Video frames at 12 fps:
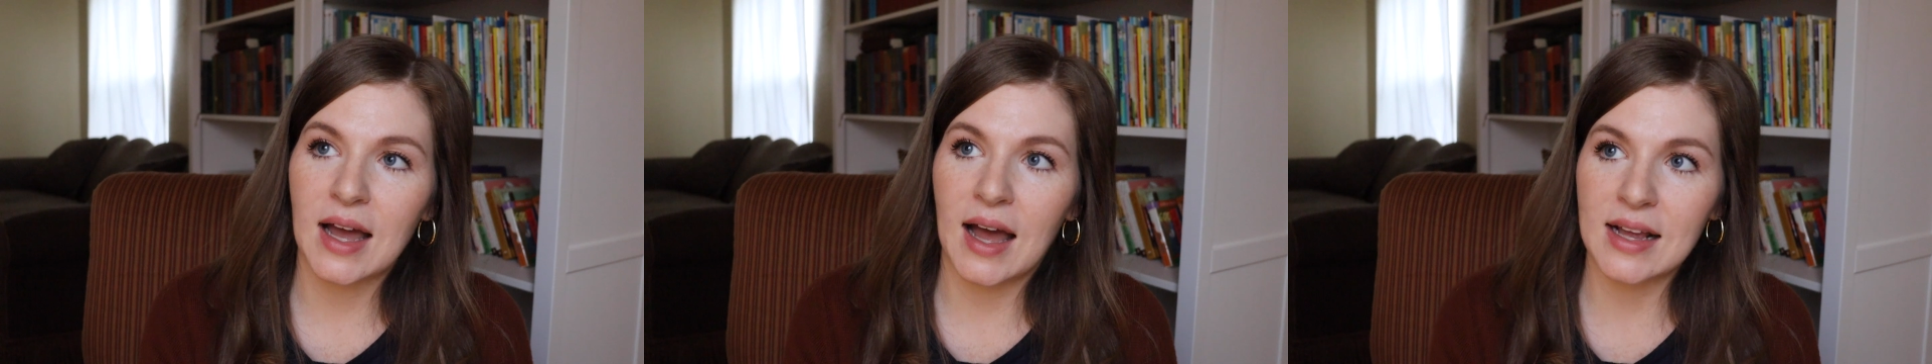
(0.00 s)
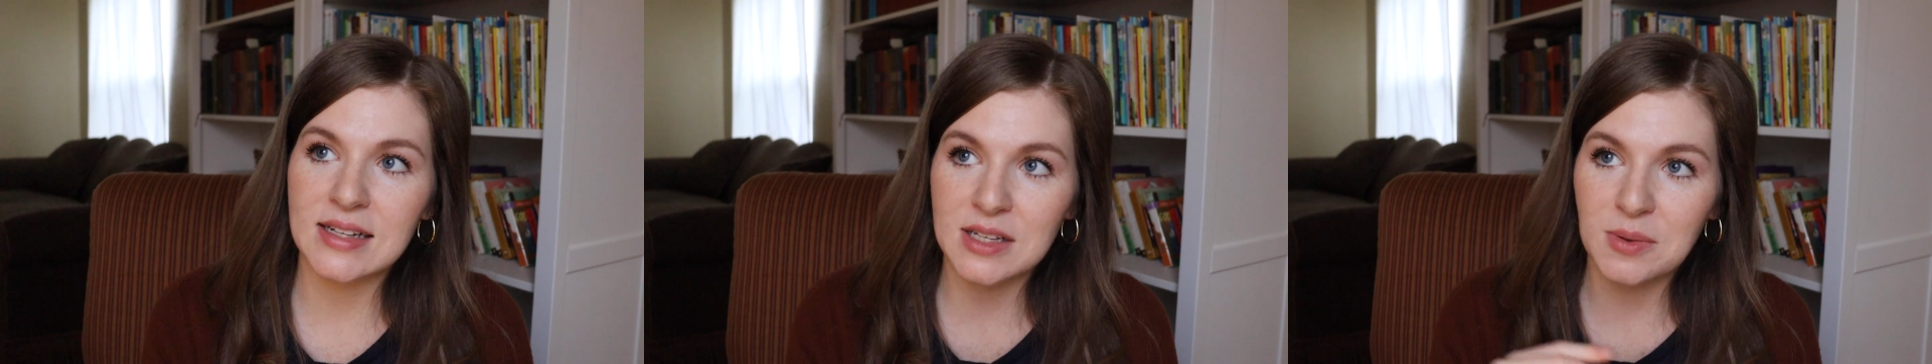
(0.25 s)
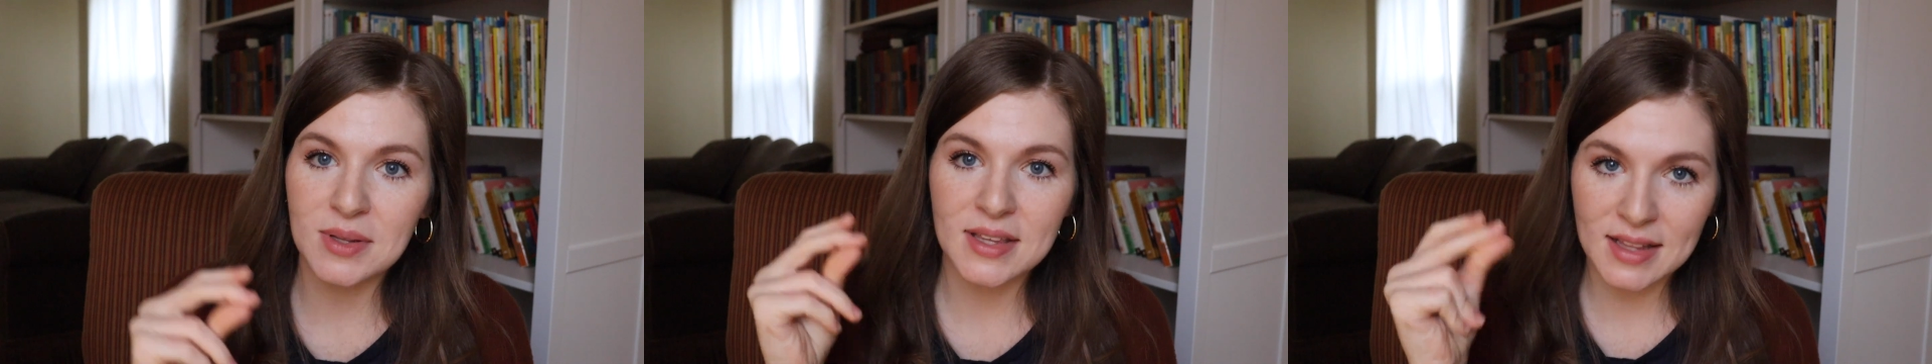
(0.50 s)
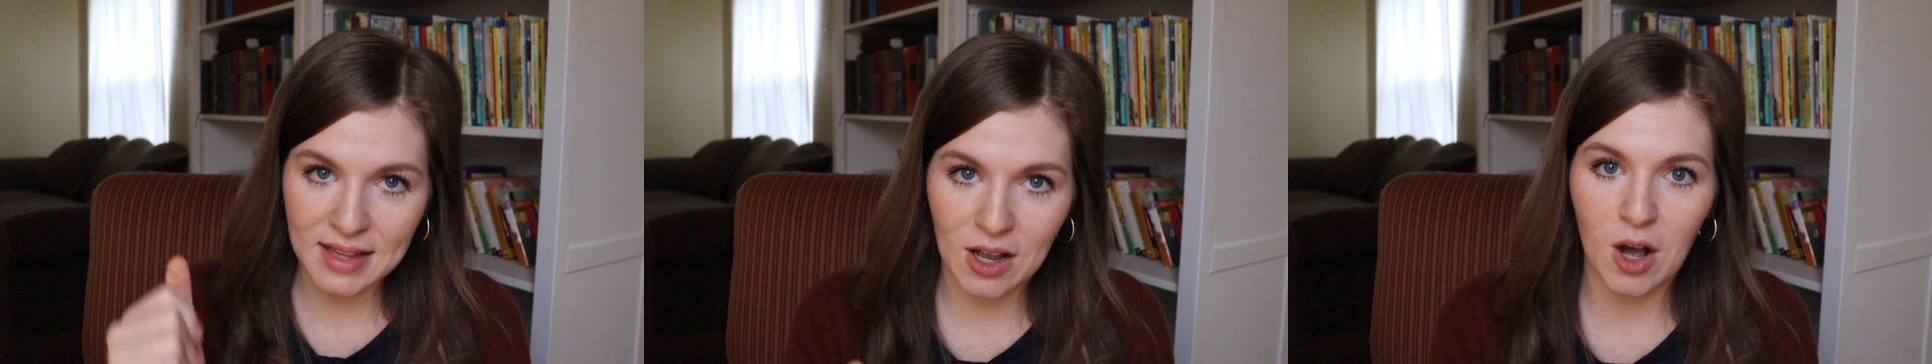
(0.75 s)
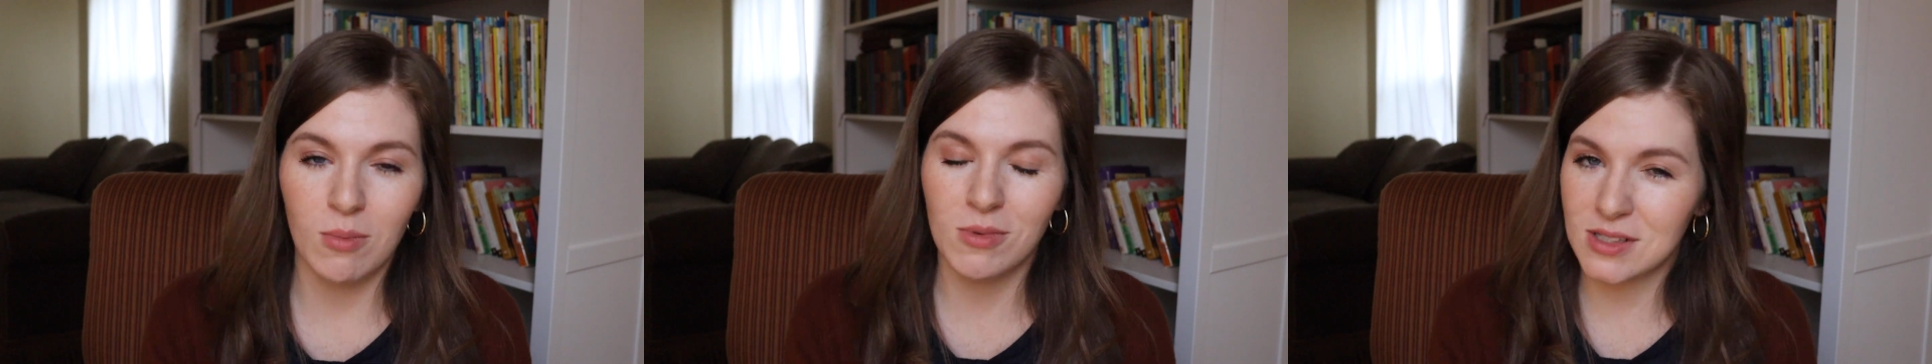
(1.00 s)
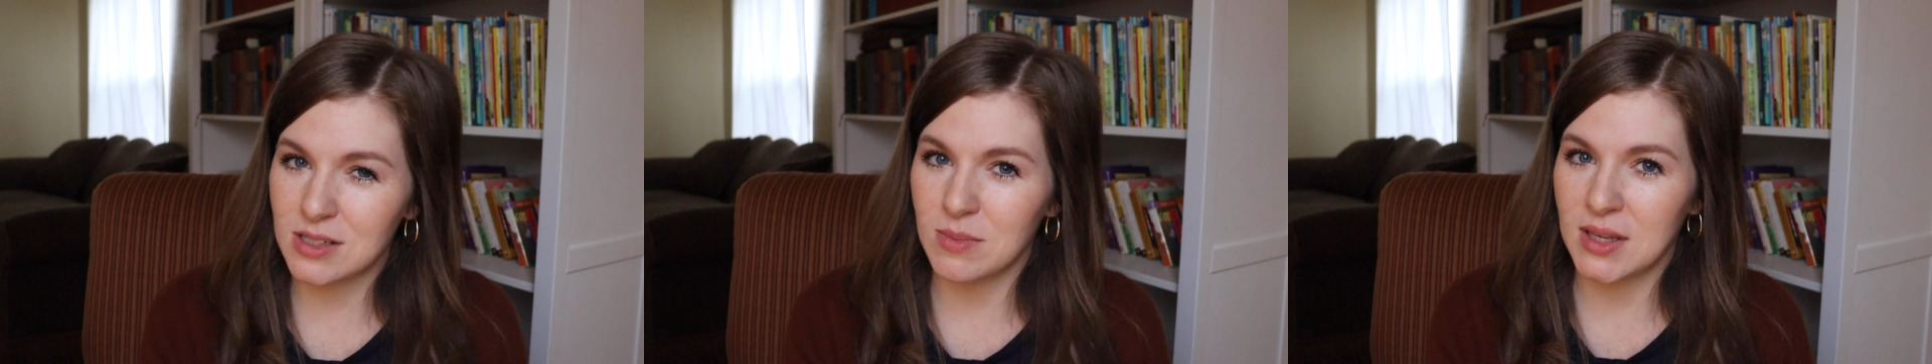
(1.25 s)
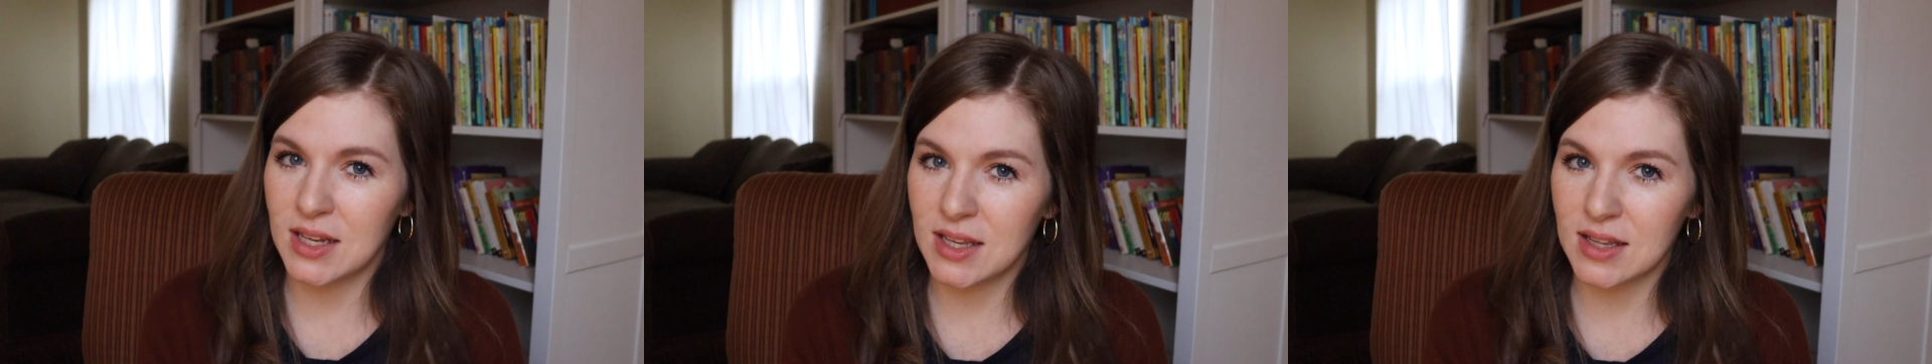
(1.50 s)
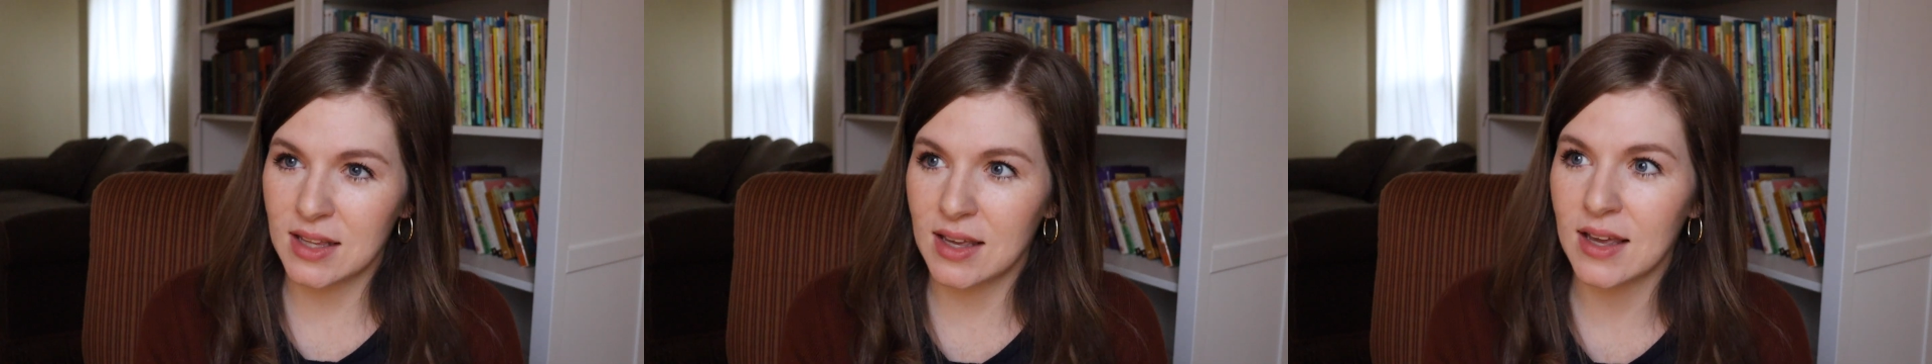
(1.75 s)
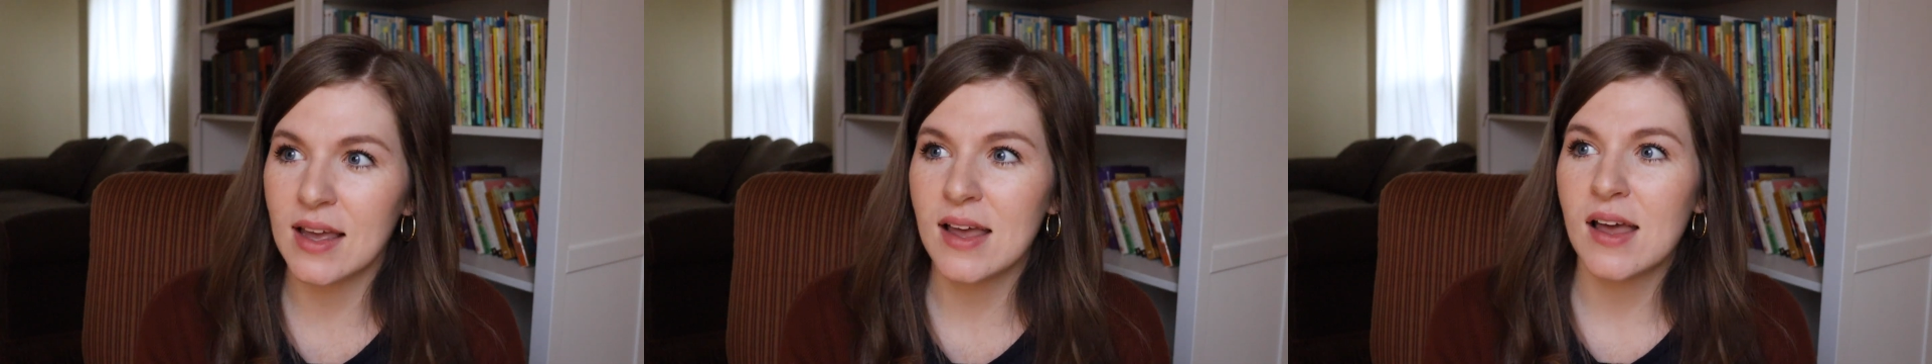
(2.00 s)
I deal with it like almost immediately.